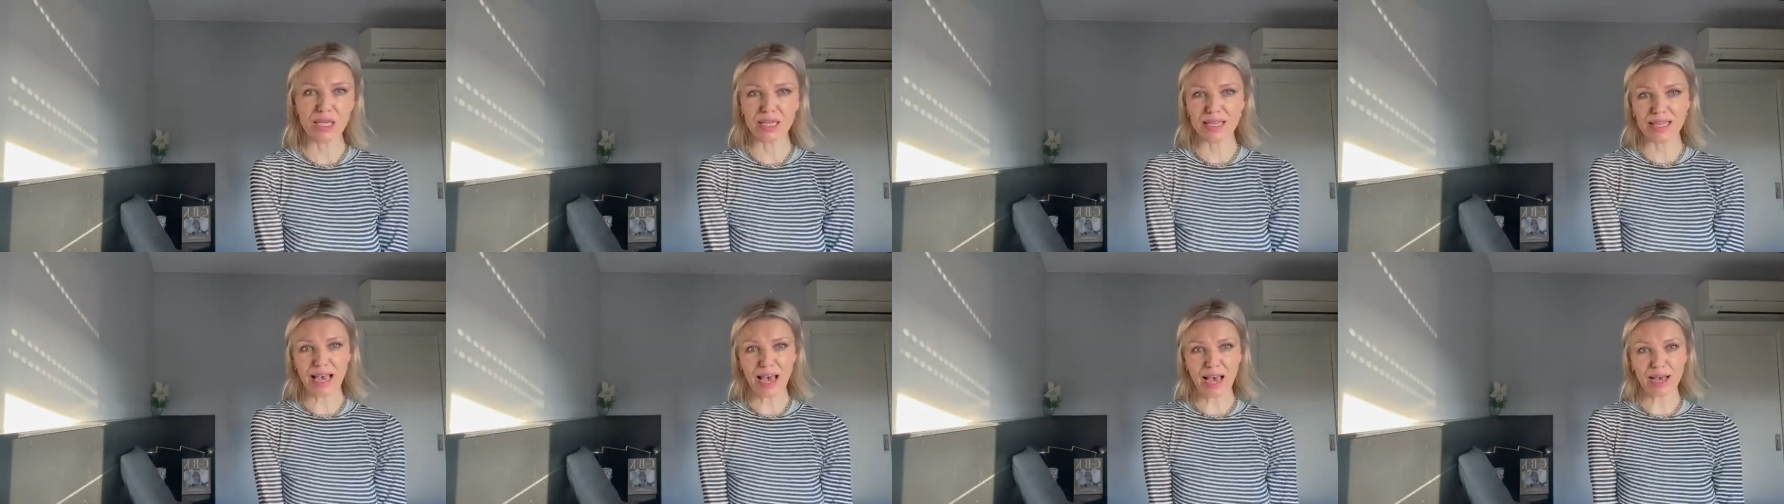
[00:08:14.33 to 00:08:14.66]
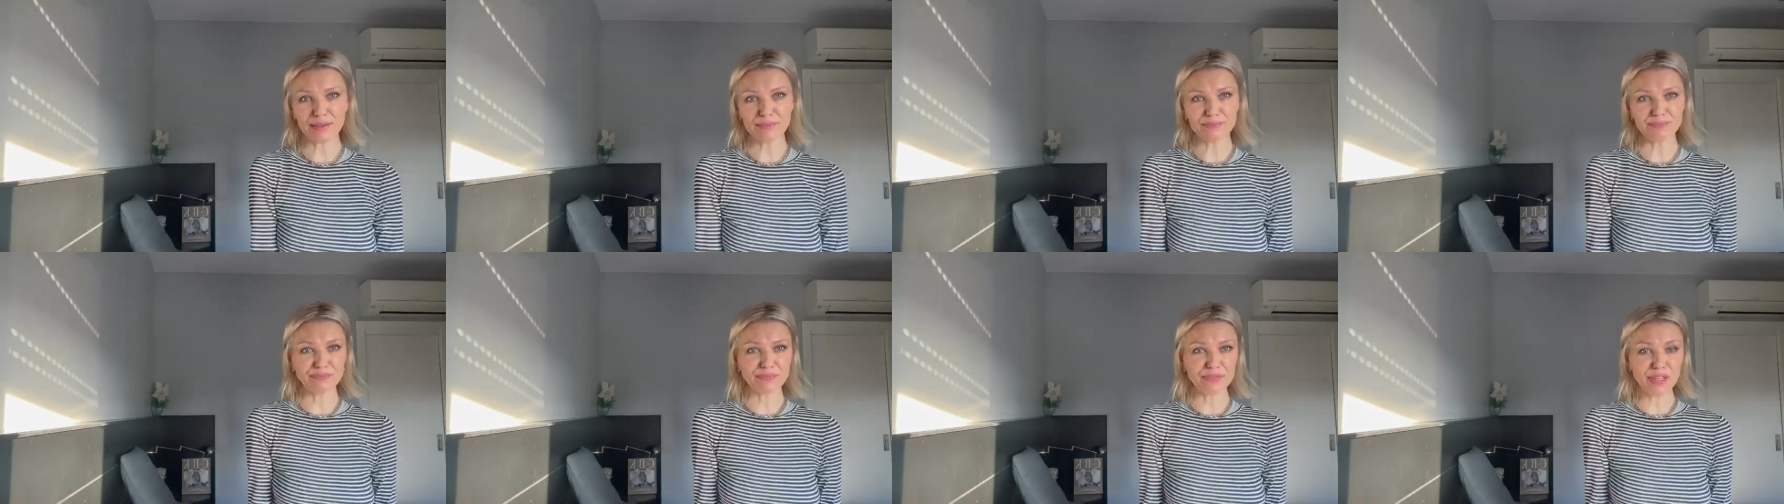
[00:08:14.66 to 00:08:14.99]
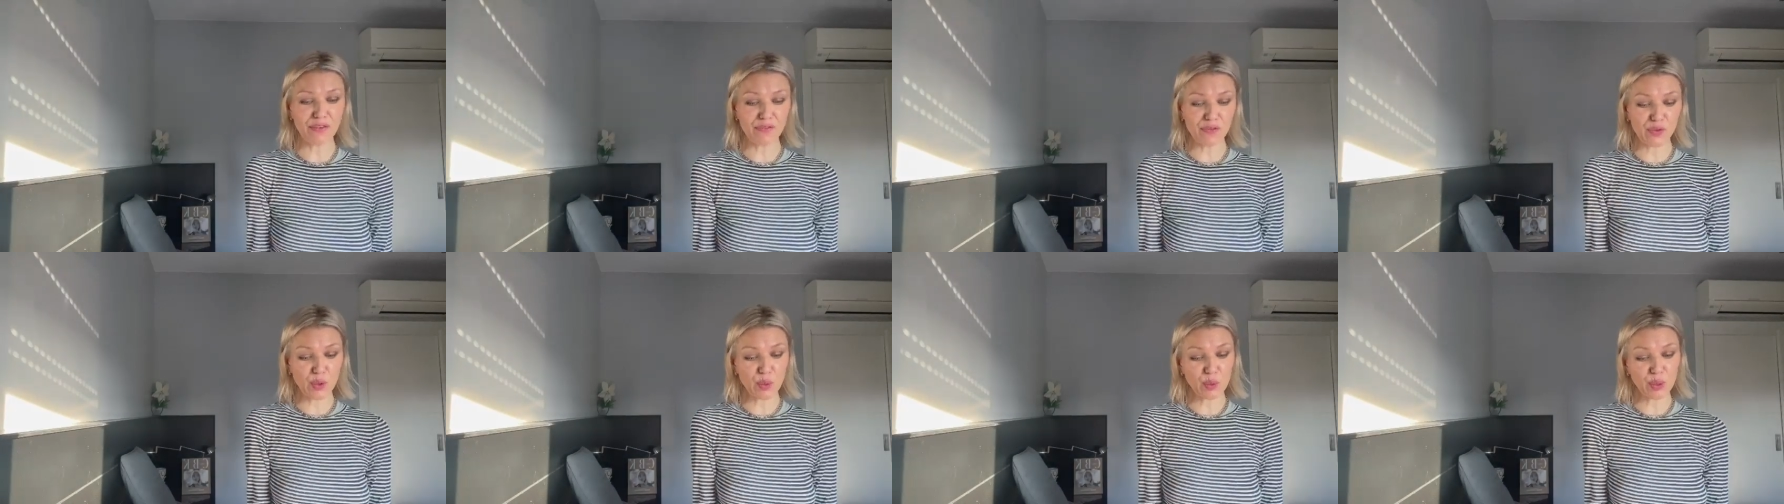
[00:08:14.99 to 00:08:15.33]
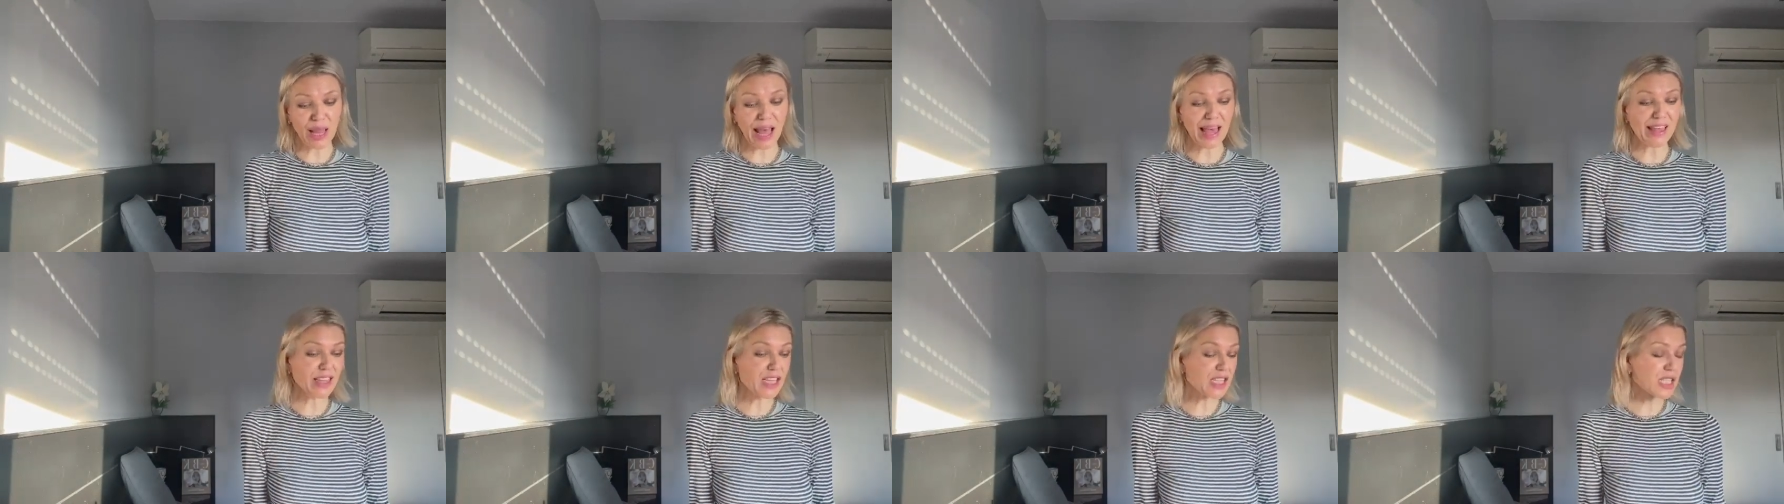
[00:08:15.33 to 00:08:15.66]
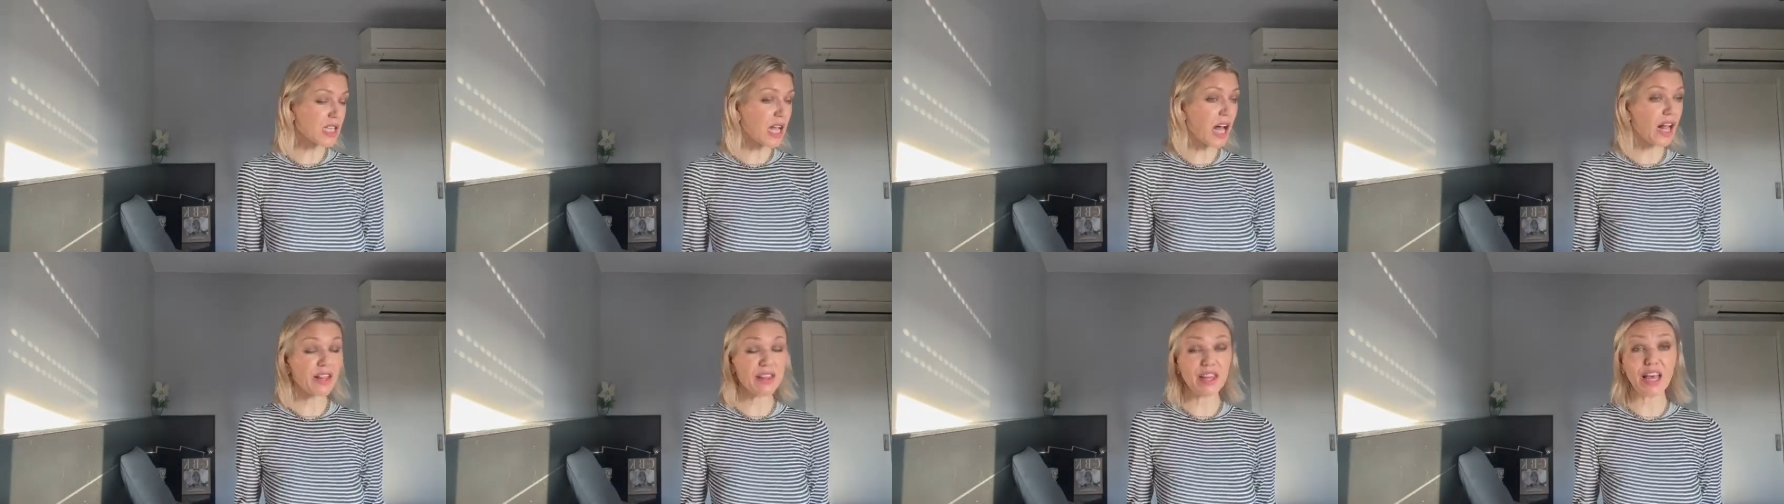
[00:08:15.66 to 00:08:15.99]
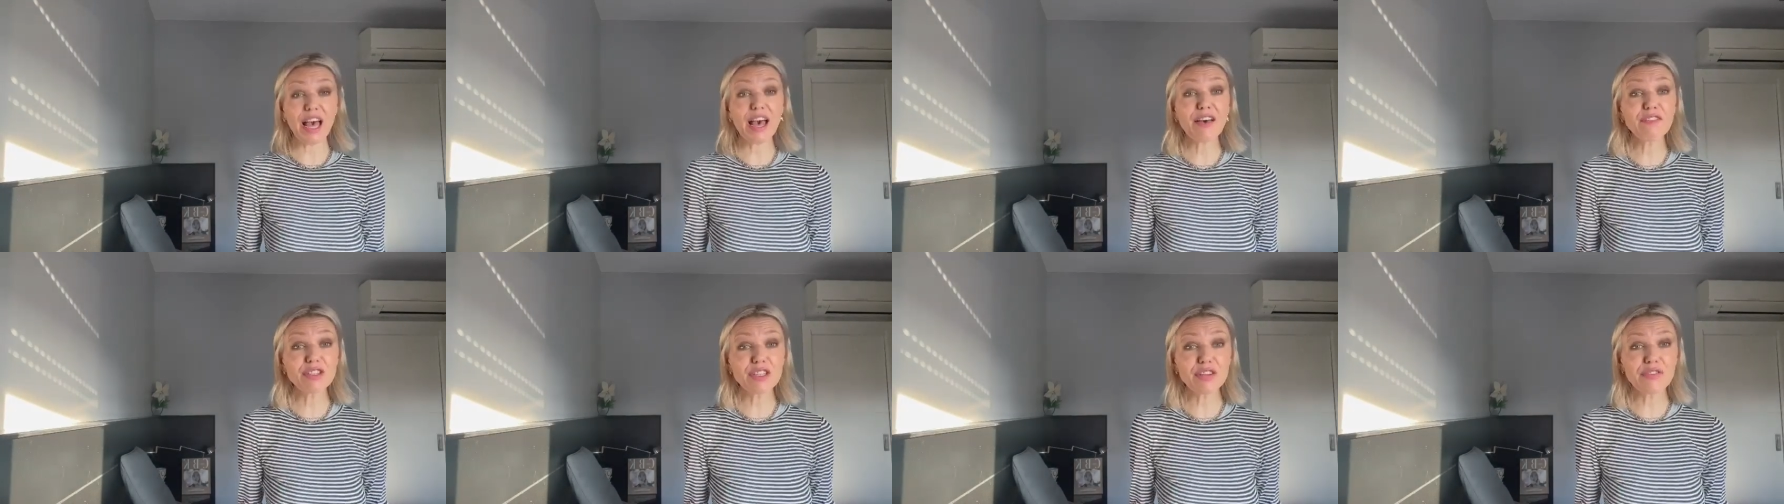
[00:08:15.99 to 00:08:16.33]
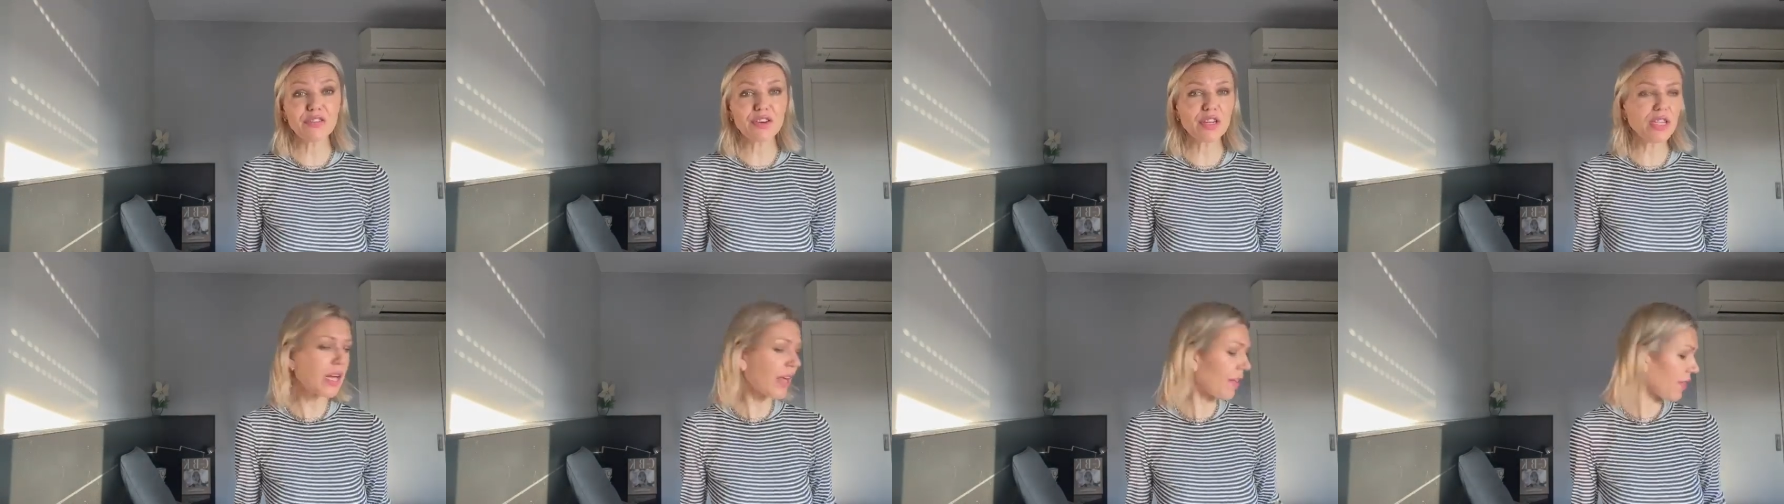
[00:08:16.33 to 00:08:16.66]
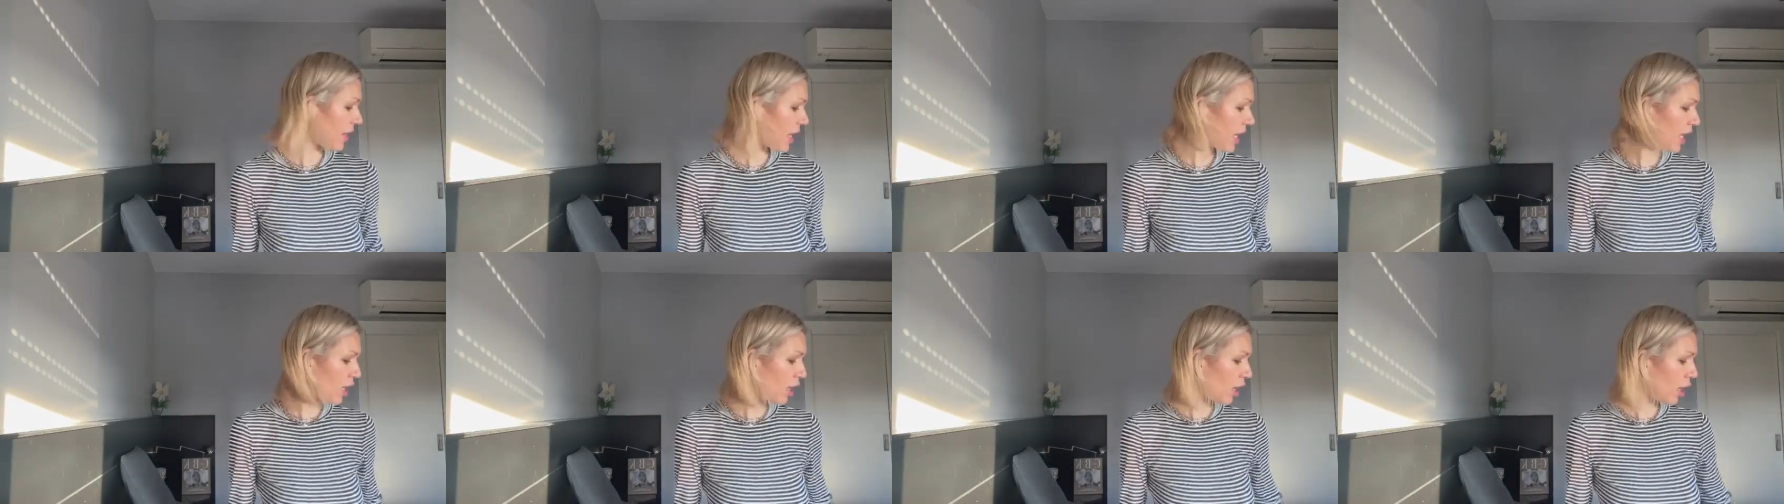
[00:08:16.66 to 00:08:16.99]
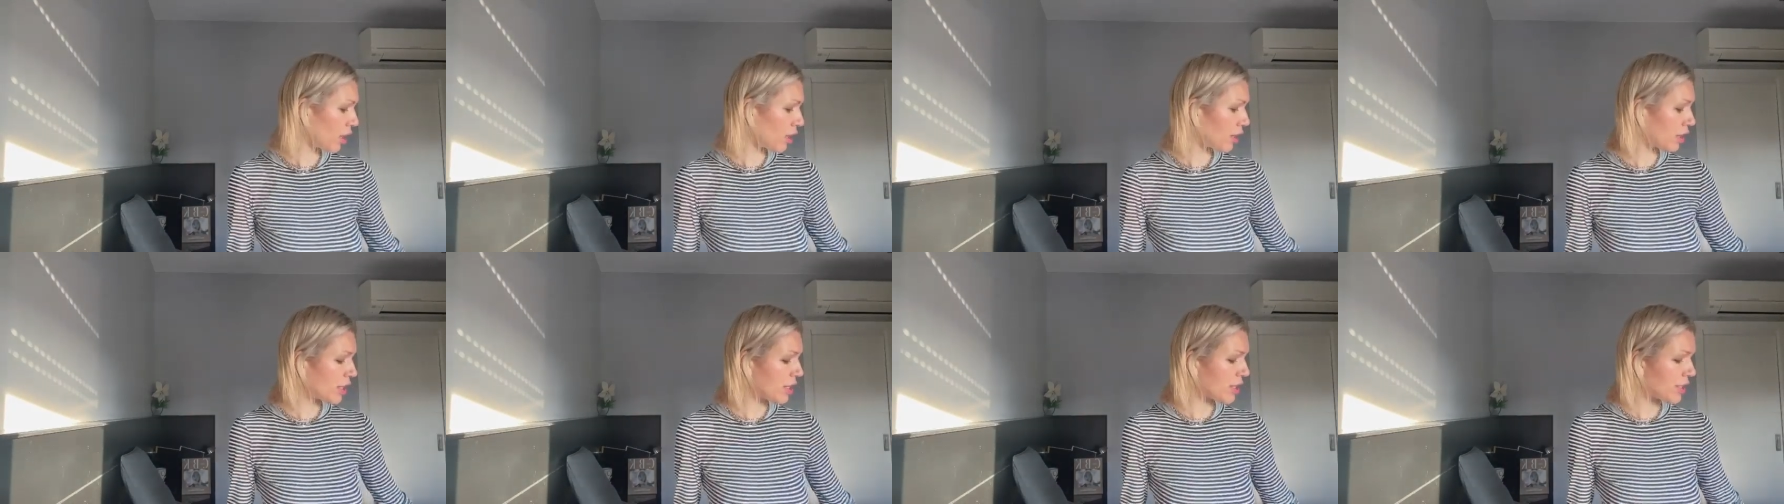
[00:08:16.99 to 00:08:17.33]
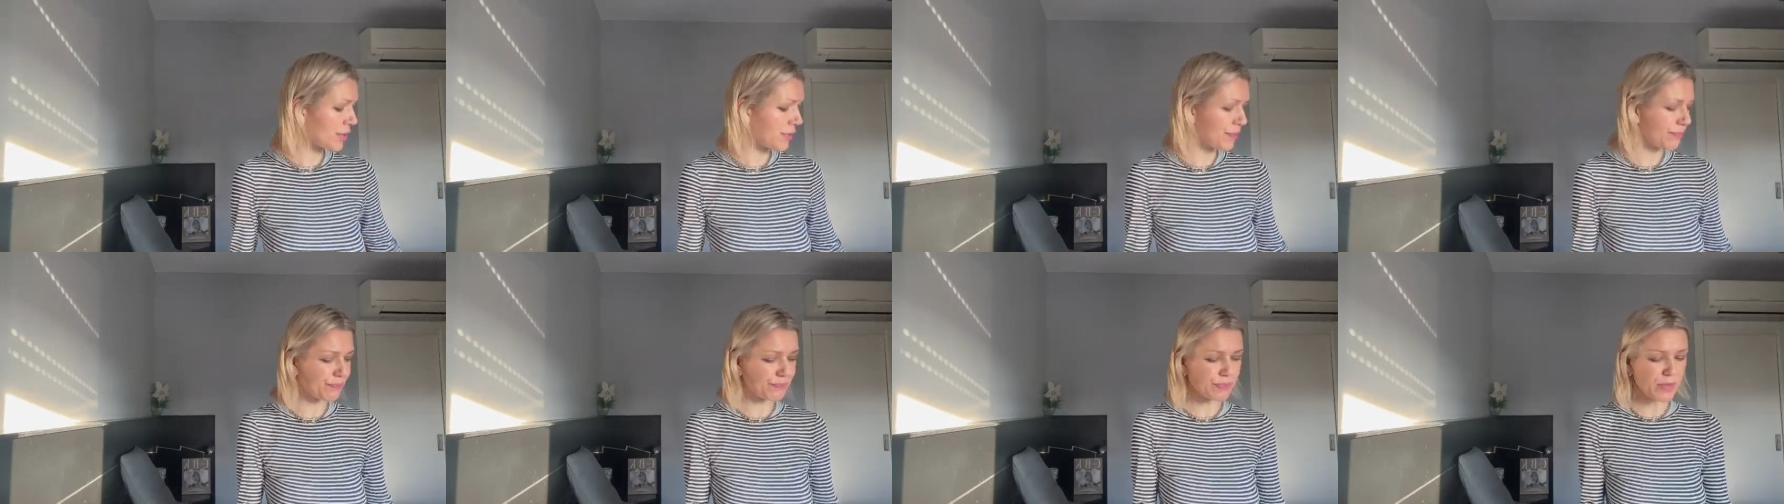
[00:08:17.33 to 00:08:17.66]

Yeah, if you like this color, they have different, I think, colors.